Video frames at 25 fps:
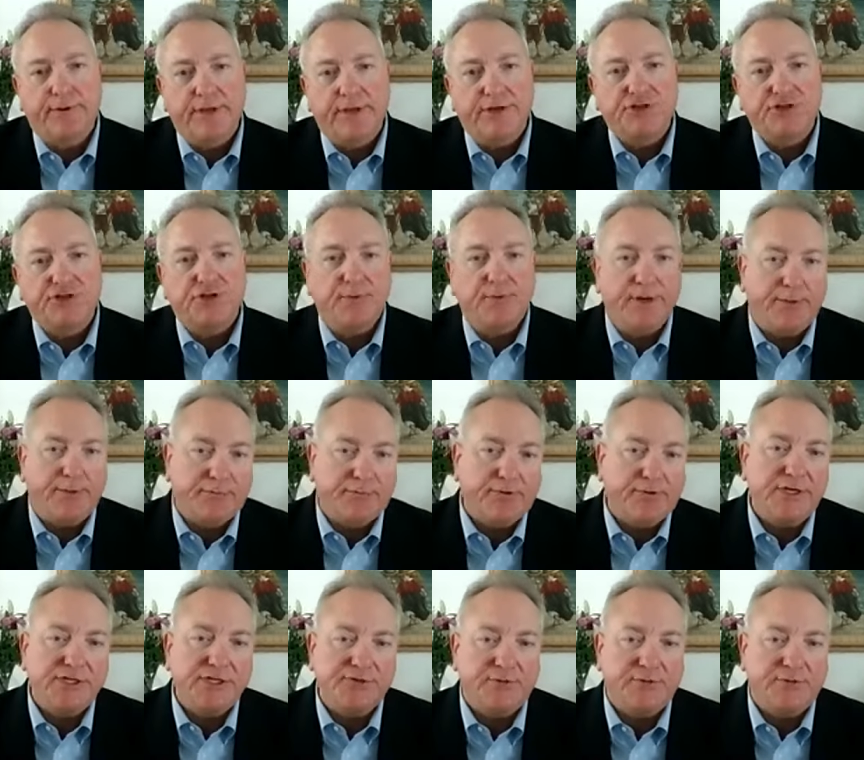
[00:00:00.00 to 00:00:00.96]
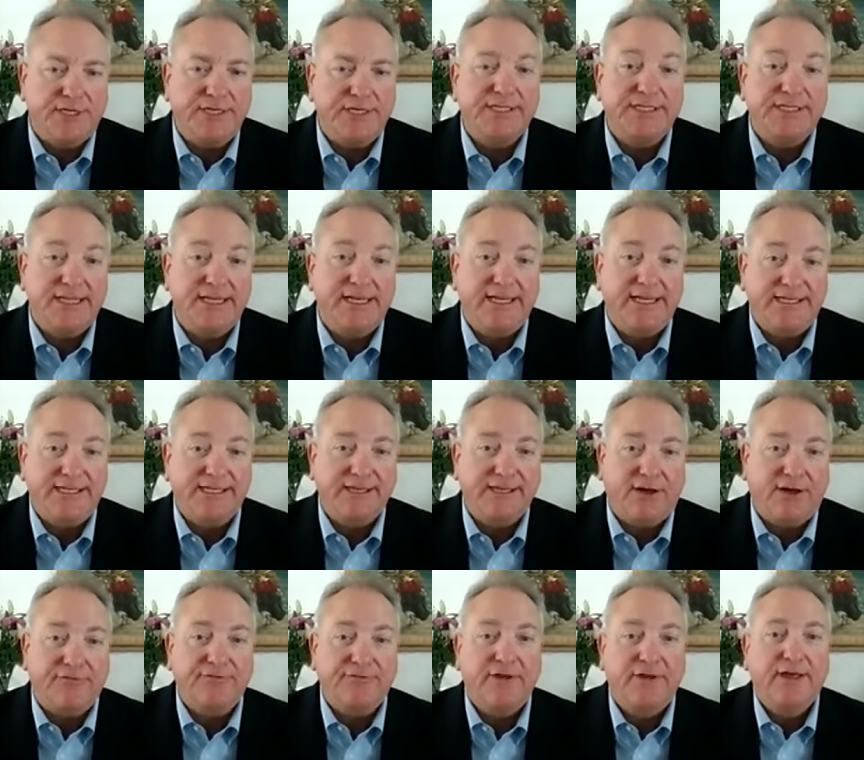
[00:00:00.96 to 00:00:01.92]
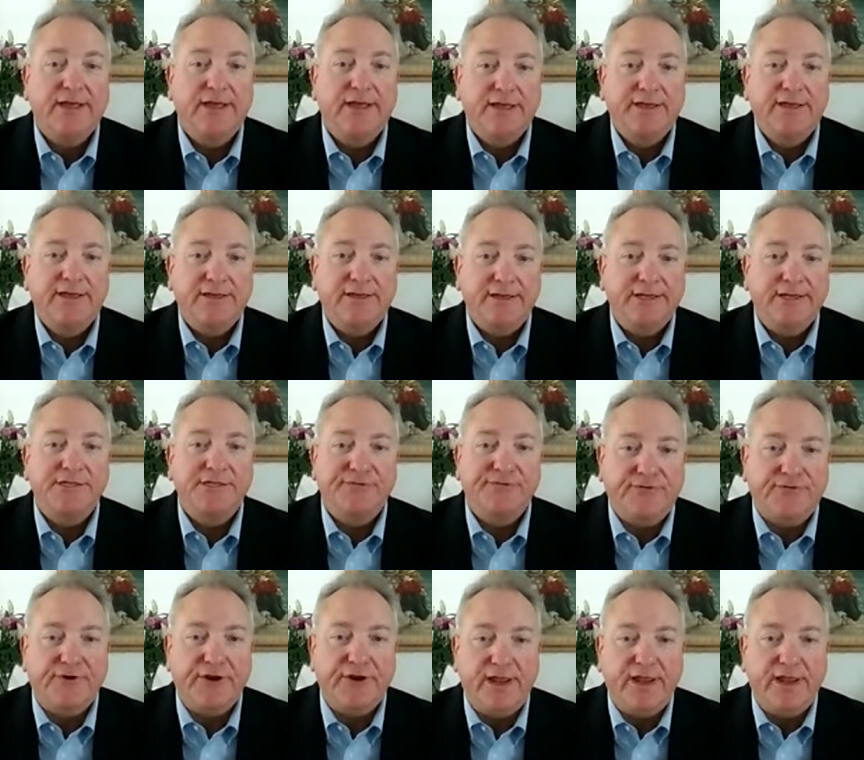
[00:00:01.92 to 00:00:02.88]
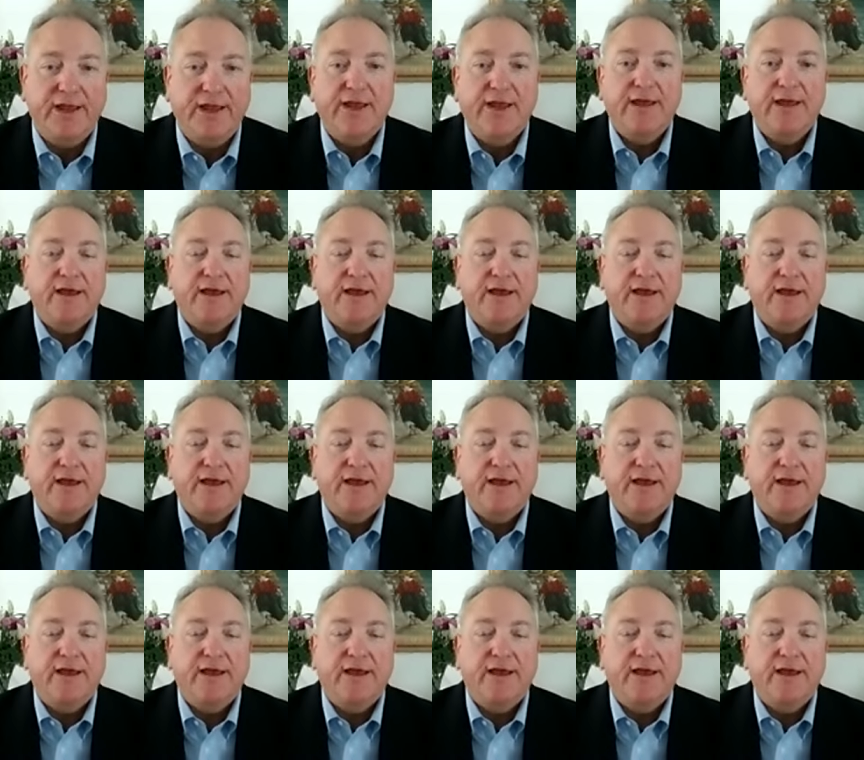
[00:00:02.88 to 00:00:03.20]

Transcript: issuing a press release in itself is free.